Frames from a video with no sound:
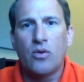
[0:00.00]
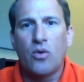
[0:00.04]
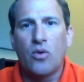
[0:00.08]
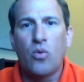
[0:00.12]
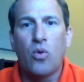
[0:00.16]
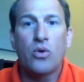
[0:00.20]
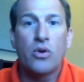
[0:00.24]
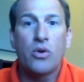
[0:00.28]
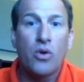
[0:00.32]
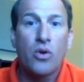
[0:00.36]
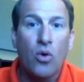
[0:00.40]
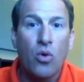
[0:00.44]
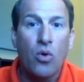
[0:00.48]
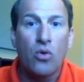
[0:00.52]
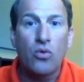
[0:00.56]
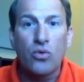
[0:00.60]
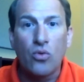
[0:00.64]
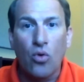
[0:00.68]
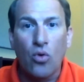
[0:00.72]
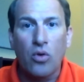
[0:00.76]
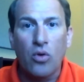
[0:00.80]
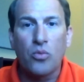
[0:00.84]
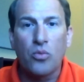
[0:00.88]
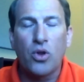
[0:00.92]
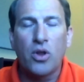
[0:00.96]
quote unquote
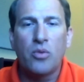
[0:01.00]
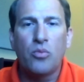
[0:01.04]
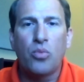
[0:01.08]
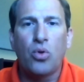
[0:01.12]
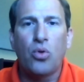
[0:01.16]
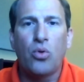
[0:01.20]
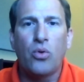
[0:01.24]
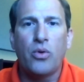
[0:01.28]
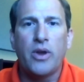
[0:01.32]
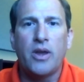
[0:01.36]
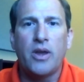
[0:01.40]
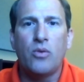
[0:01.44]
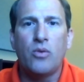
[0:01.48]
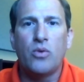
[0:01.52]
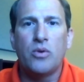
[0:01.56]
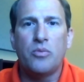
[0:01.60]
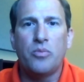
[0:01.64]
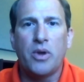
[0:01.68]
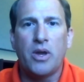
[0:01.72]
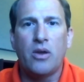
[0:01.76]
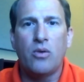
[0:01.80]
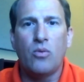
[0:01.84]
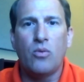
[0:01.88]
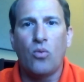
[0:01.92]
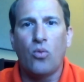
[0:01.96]
normal employee would
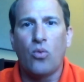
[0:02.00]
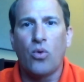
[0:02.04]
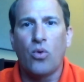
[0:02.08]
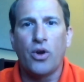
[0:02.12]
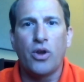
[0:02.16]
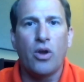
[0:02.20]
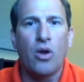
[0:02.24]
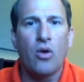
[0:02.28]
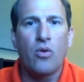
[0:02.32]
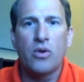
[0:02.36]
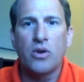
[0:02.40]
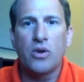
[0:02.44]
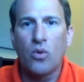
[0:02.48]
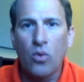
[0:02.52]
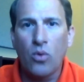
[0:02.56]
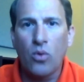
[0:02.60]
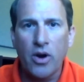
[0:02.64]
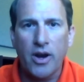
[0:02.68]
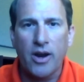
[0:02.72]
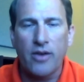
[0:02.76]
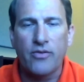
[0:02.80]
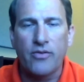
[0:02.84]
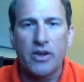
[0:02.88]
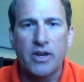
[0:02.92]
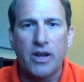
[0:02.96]
be where you go into
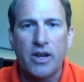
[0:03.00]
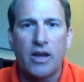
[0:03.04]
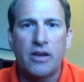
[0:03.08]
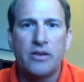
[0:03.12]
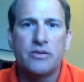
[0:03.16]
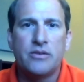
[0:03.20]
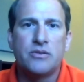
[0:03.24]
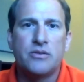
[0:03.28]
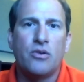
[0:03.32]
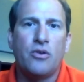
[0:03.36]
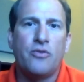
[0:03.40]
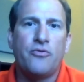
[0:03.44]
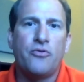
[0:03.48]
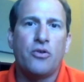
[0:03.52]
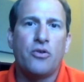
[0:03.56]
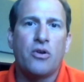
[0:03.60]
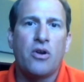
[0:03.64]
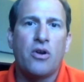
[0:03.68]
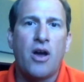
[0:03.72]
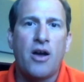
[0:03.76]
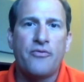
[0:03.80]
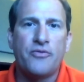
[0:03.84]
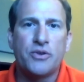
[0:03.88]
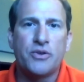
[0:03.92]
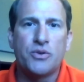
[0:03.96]
work every day. So if you're an
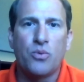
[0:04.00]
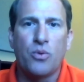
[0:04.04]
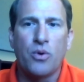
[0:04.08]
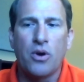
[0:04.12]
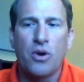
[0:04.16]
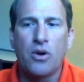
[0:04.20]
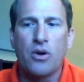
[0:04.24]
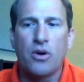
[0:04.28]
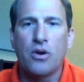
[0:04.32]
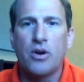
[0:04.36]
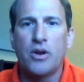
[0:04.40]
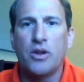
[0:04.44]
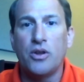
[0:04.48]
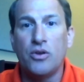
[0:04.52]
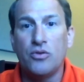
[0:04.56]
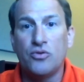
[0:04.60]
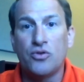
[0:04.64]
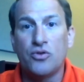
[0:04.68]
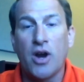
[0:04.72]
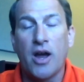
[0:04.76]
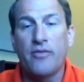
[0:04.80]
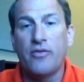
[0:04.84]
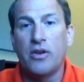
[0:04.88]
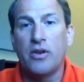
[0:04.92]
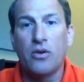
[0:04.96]
office worker and you
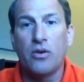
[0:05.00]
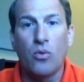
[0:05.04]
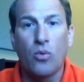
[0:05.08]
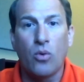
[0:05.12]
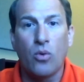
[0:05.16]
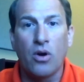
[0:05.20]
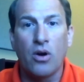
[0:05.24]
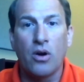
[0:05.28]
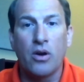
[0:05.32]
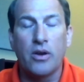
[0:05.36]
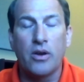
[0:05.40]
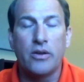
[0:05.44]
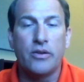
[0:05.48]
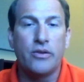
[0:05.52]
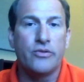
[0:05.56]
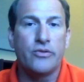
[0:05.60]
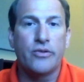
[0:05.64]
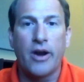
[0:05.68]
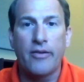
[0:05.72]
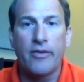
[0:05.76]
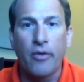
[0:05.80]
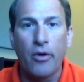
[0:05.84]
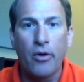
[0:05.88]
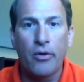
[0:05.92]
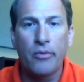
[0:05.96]
drive into work and you
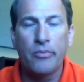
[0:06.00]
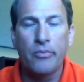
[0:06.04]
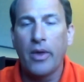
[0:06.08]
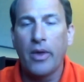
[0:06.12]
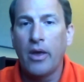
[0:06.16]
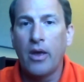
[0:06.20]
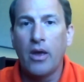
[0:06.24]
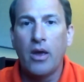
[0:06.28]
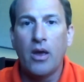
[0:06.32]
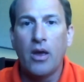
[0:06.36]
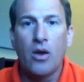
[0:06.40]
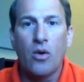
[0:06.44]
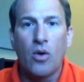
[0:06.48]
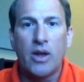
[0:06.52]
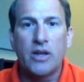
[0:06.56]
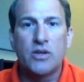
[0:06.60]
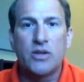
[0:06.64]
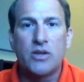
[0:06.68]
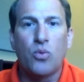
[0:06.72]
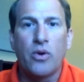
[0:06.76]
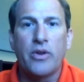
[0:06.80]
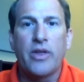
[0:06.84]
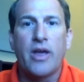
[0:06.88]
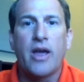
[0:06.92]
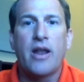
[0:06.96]
drive home,
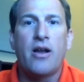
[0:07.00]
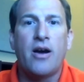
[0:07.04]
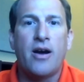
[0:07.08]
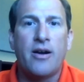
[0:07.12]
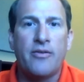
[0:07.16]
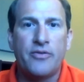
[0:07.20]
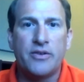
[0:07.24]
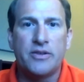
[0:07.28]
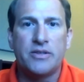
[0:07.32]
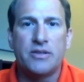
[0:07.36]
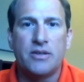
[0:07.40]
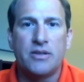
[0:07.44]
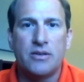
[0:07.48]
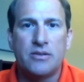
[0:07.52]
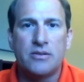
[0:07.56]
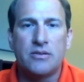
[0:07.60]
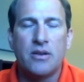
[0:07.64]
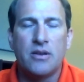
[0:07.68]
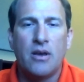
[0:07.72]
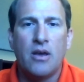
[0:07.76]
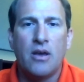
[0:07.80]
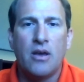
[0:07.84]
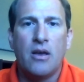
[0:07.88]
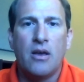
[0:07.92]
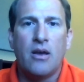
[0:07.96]
it's where that office is.